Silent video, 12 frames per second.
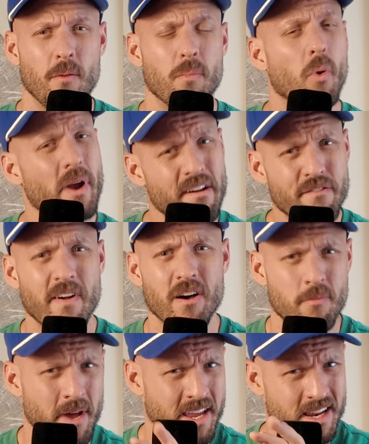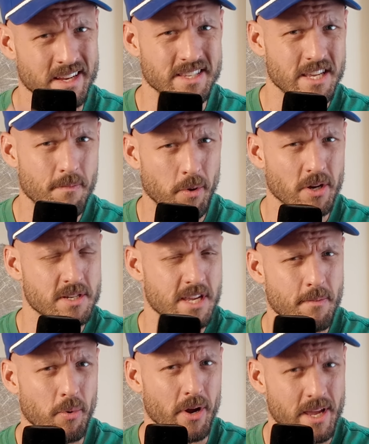But what I've found by getting deeper and
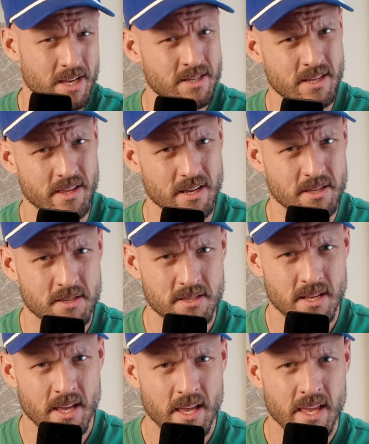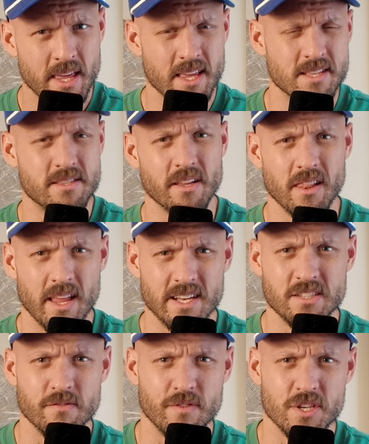deeper into this is the
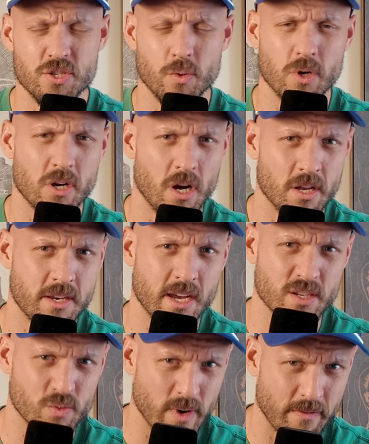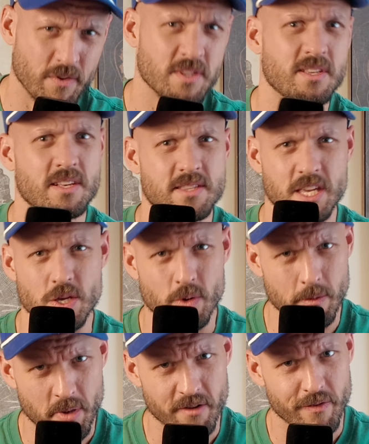less visual context references that you
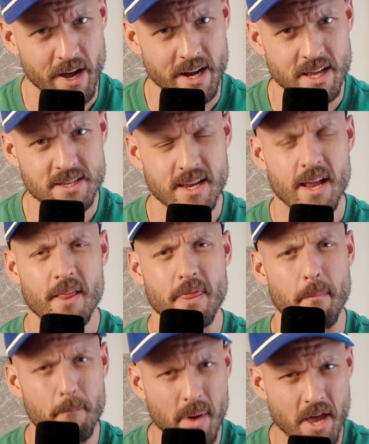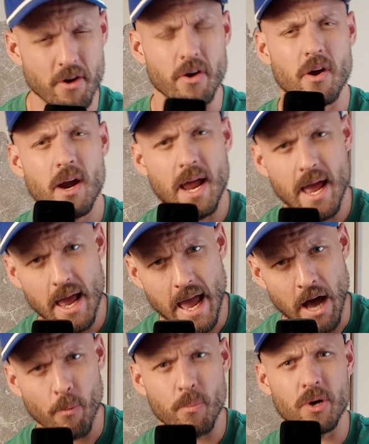can provide it, the better
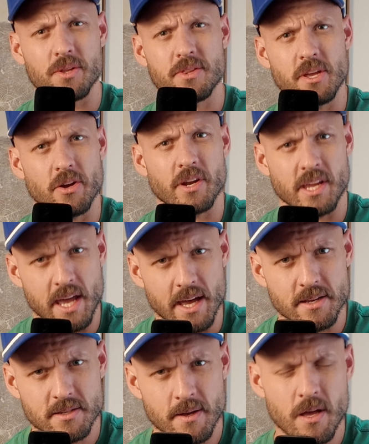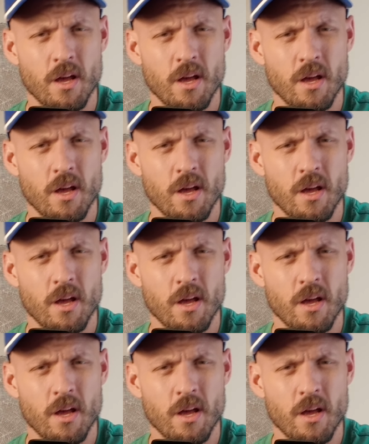output that you're going to get.